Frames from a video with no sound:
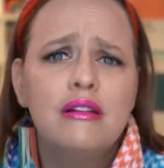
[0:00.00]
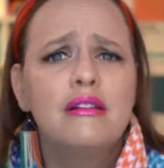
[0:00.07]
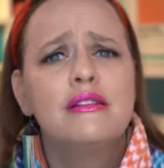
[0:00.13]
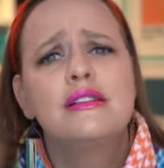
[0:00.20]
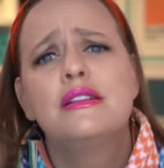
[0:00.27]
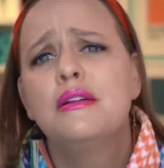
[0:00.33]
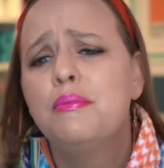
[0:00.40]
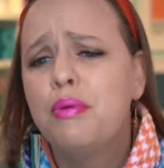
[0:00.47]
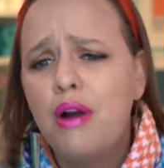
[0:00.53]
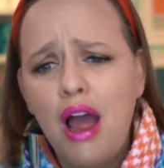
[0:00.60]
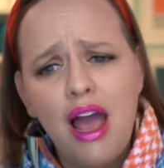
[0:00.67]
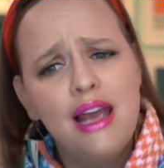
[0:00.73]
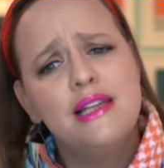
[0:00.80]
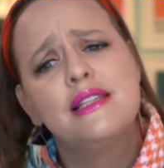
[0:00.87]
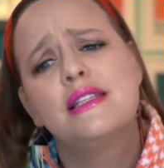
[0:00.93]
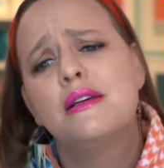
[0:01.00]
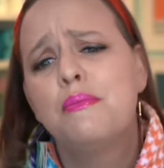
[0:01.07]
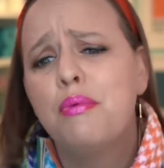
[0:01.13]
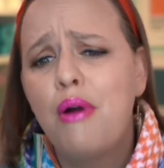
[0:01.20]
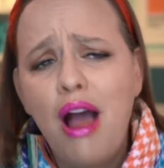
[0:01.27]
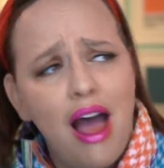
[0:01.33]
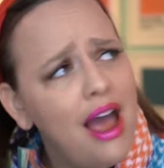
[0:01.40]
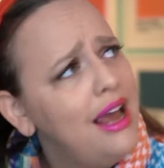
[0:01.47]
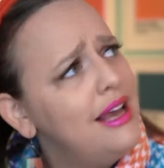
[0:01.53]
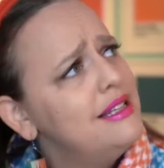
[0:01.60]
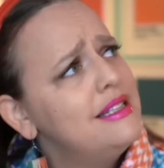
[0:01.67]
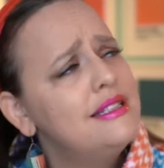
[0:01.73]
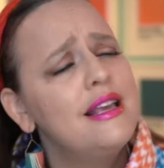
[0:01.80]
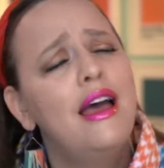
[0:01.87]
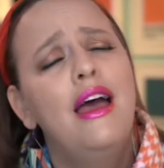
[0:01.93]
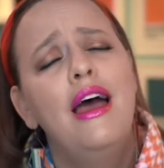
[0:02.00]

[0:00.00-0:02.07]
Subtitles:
Surprise, surprise.